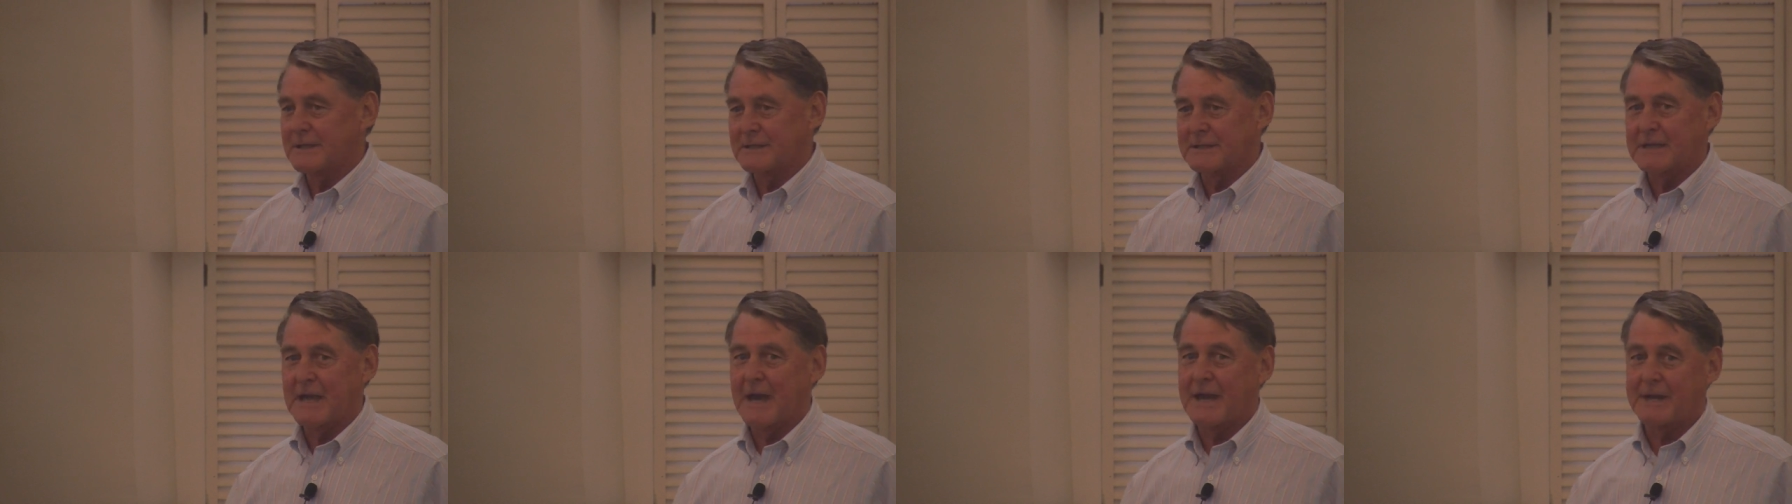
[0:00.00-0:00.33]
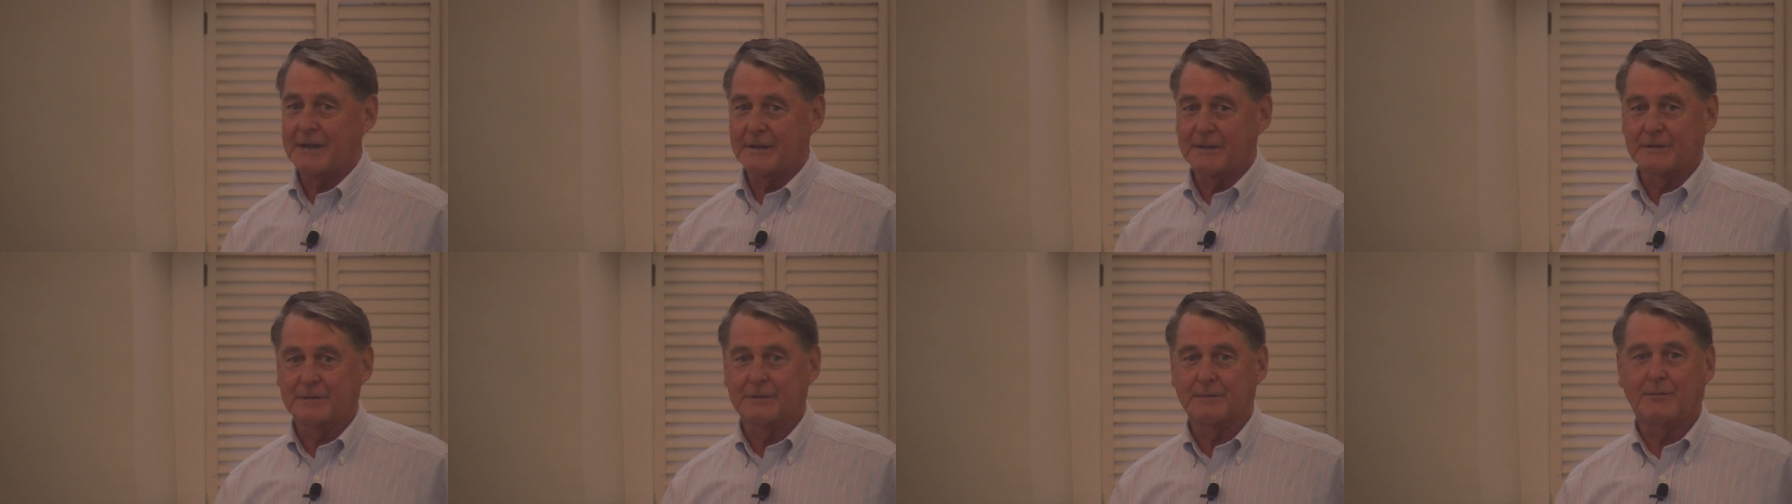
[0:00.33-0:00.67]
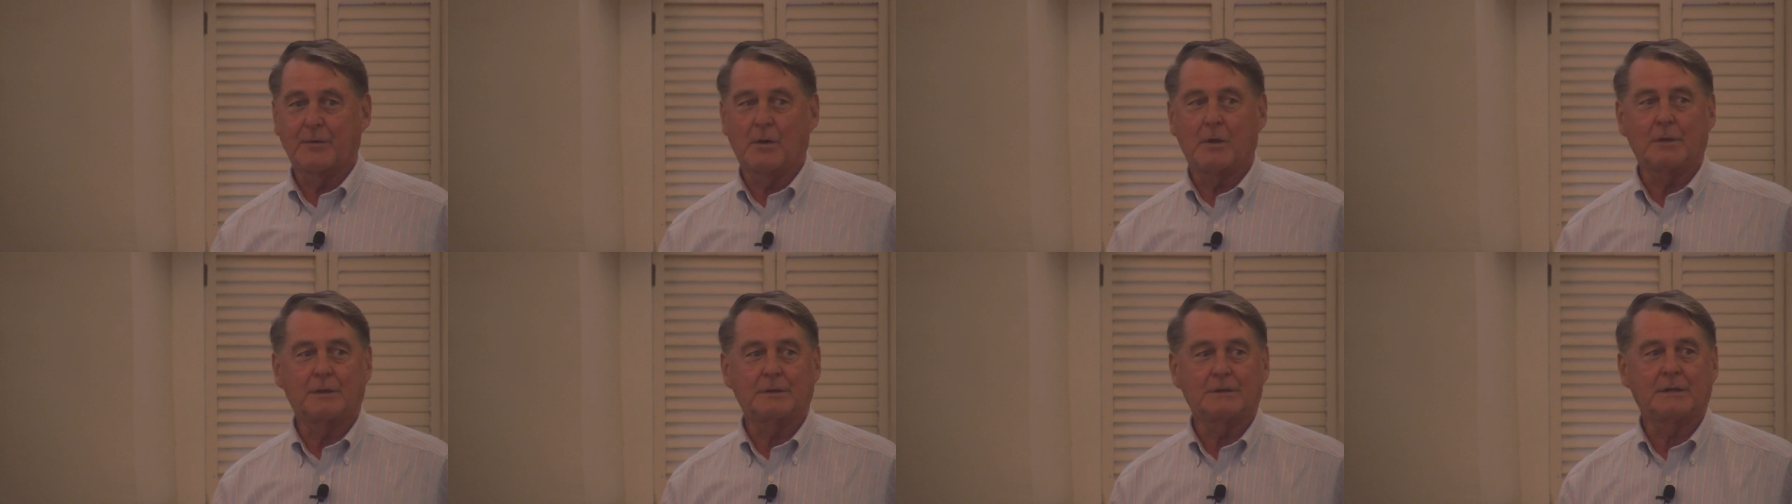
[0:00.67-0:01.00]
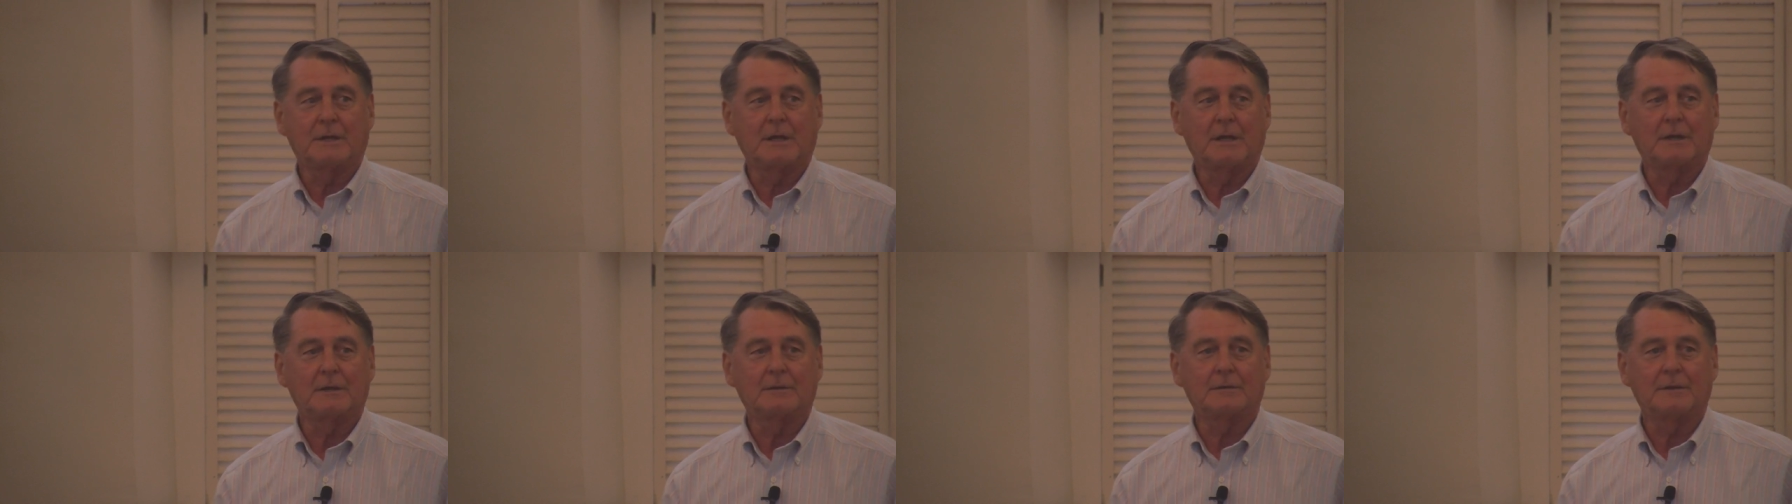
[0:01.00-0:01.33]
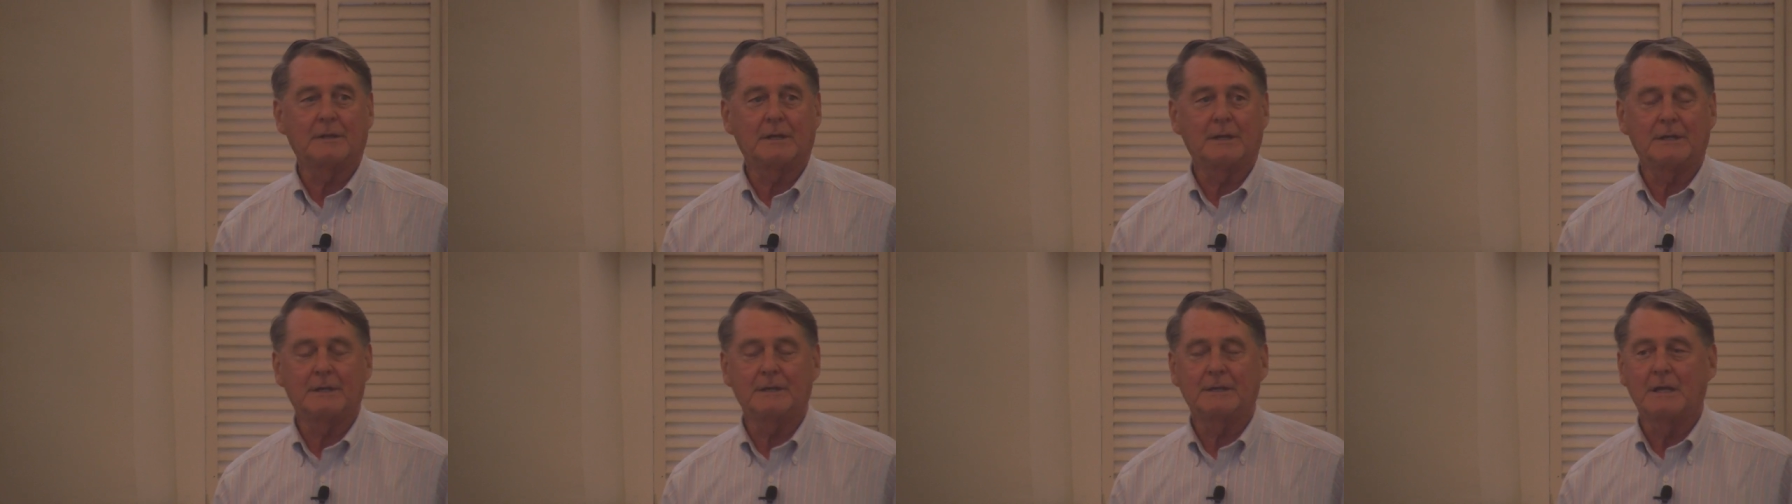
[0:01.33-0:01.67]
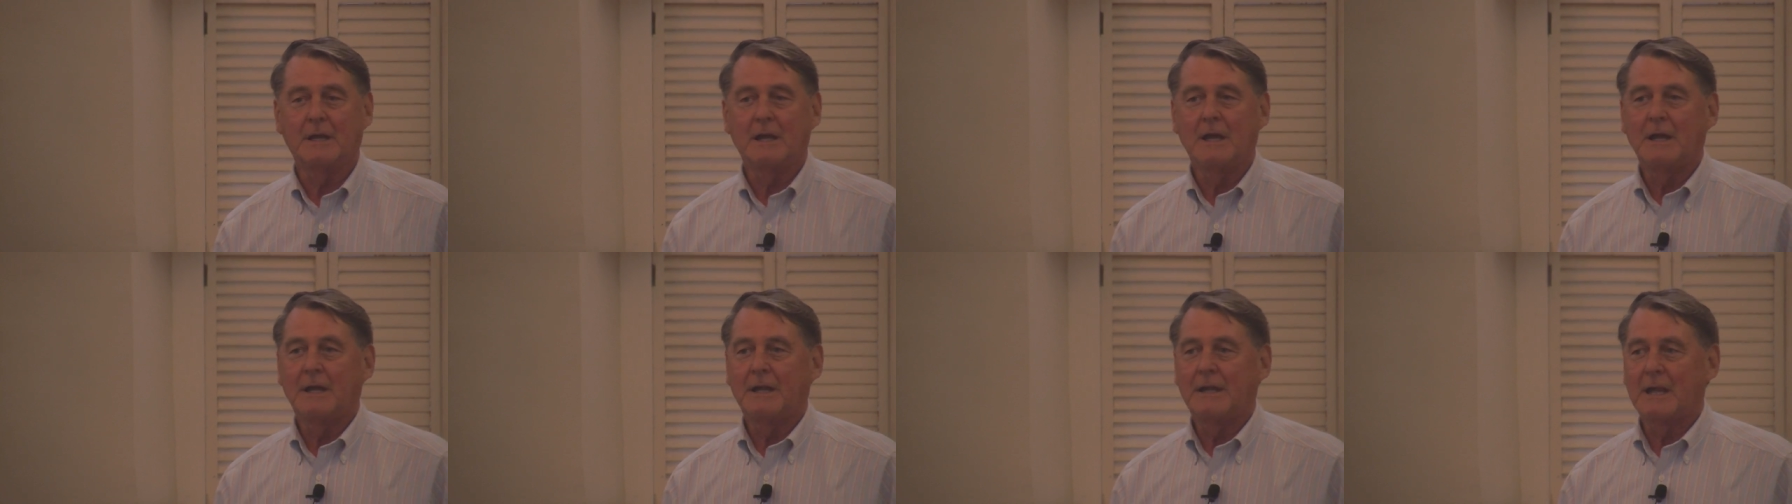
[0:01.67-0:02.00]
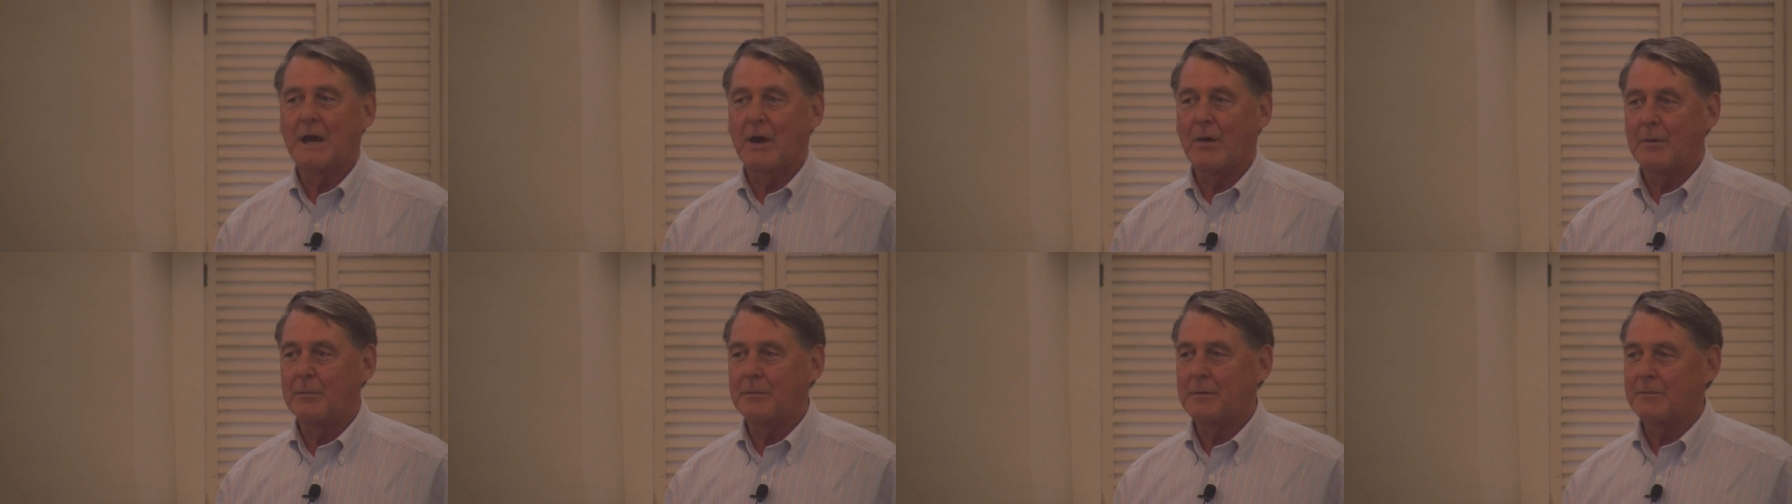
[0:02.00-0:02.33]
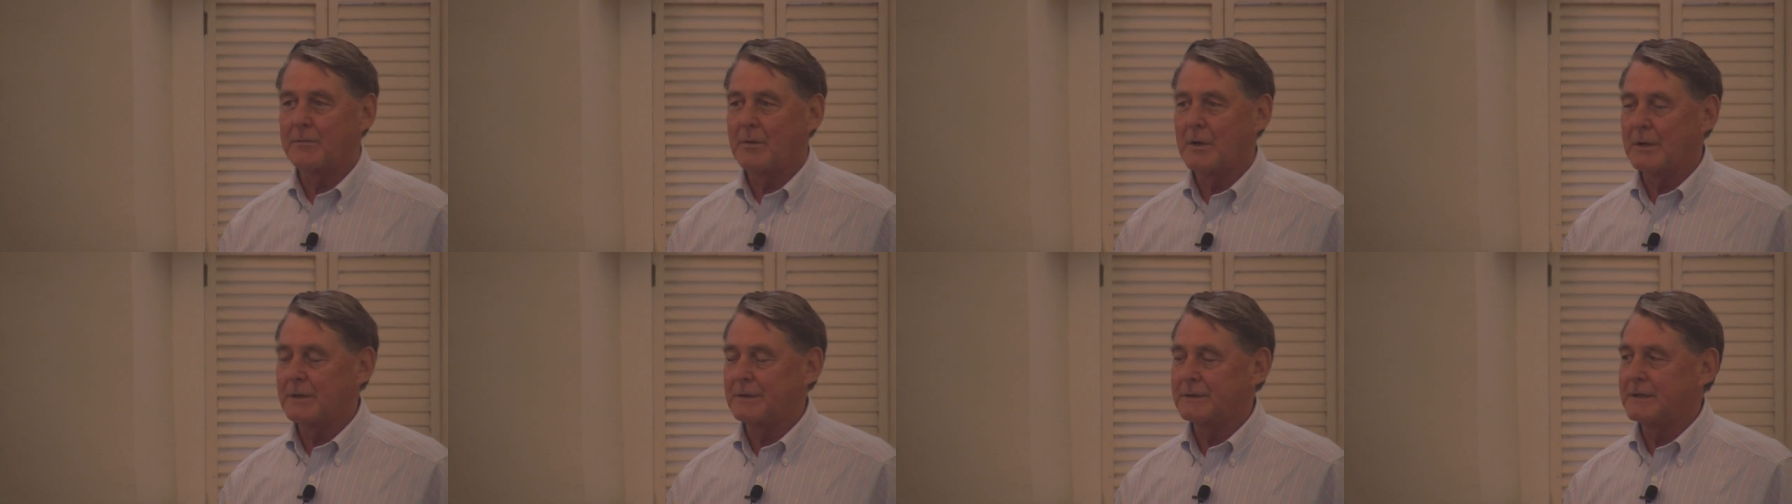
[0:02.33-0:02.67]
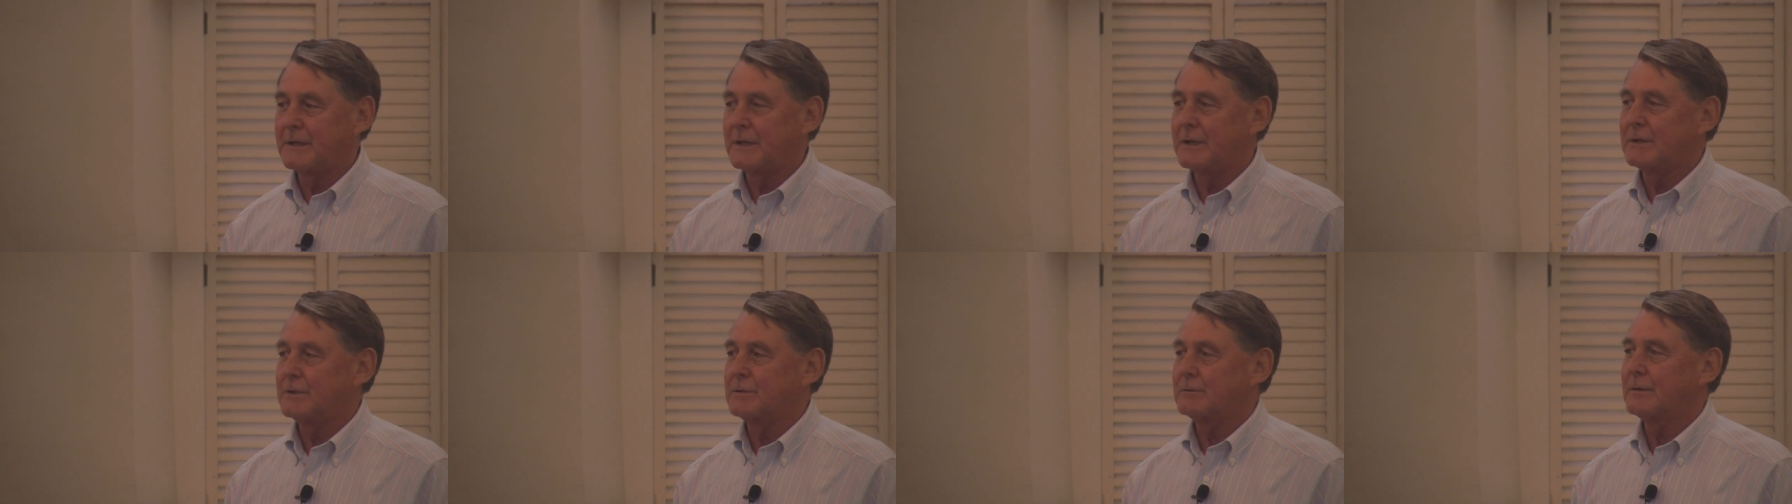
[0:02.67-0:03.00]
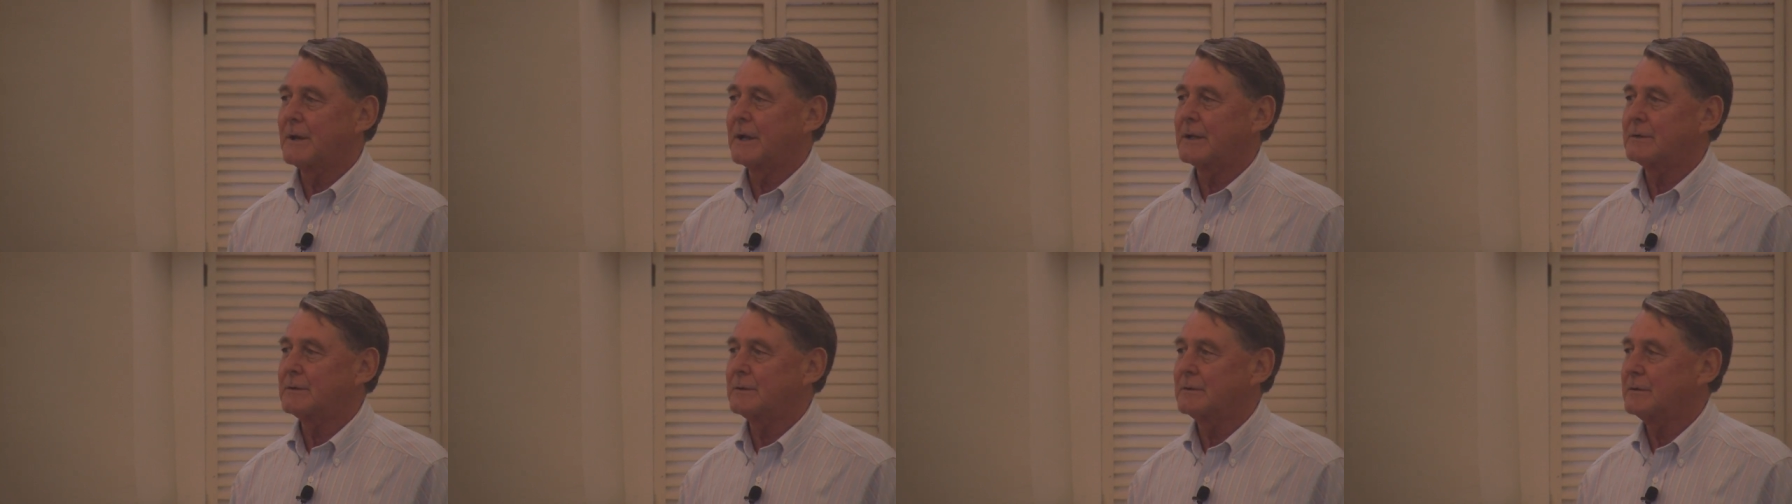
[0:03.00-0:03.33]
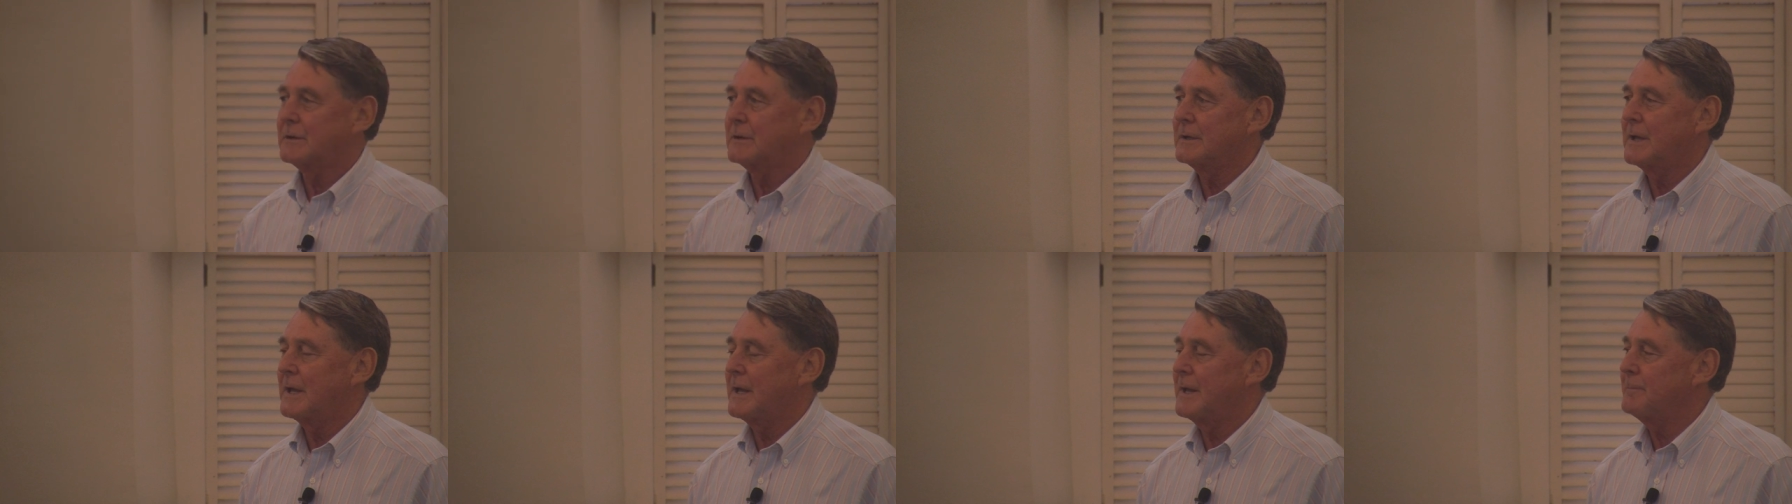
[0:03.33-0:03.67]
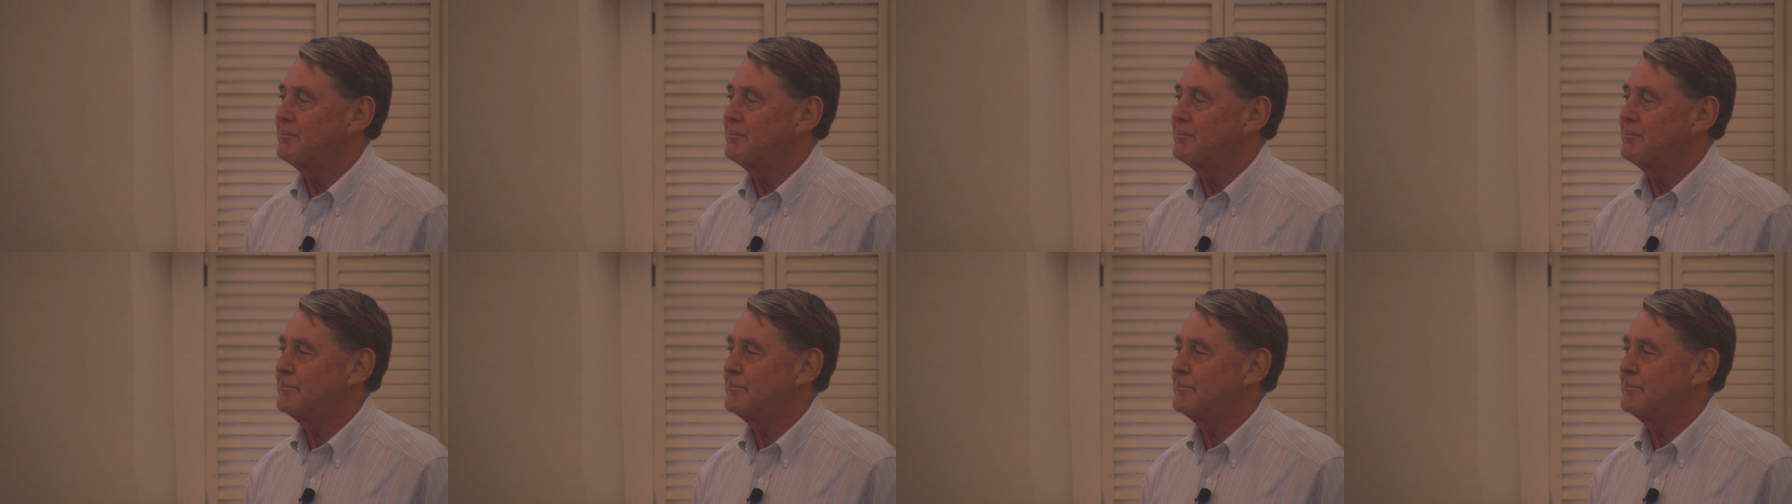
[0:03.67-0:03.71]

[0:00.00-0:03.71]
I started as a volunteer, and now I'm the volunteer director director.